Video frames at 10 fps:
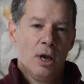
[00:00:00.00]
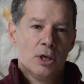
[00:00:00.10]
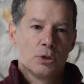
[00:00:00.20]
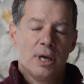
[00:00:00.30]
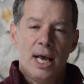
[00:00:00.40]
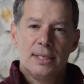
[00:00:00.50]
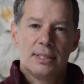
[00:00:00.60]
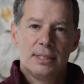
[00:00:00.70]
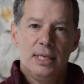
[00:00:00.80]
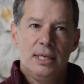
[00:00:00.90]
So
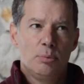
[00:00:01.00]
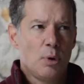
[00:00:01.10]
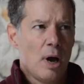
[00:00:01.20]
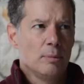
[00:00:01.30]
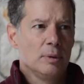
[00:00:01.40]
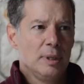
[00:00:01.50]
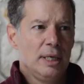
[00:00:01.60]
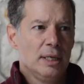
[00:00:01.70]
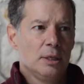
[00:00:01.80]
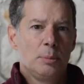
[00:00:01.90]
that's
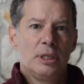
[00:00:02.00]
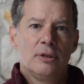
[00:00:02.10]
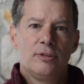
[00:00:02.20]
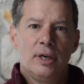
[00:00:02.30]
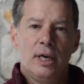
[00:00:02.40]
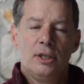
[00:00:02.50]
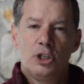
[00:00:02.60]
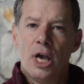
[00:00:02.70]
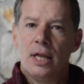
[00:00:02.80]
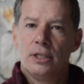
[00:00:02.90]
probably a little bit of a
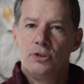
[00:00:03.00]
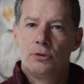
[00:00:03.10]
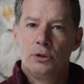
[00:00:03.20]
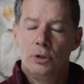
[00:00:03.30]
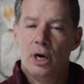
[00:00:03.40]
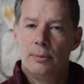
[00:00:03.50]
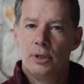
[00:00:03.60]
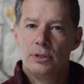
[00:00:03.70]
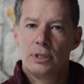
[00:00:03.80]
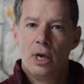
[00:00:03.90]
challenge for
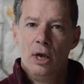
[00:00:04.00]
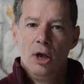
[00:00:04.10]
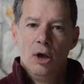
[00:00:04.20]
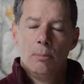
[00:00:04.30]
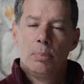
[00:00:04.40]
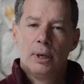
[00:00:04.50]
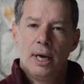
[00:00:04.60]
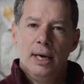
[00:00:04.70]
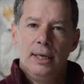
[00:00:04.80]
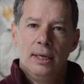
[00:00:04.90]
newcomers, but
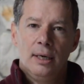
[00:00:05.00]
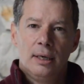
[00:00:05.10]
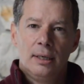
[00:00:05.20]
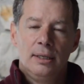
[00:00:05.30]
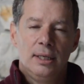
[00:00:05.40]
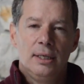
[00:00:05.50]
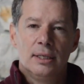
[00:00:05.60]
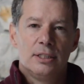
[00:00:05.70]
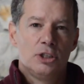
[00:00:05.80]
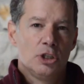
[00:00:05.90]
I think
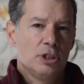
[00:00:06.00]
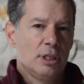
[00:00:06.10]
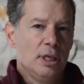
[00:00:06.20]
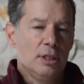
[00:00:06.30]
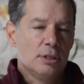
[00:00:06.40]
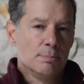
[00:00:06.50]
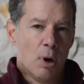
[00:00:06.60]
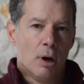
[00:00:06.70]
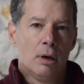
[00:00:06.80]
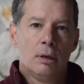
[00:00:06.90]
it's just a
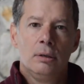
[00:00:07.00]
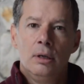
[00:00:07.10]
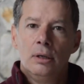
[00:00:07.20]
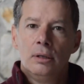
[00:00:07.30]
small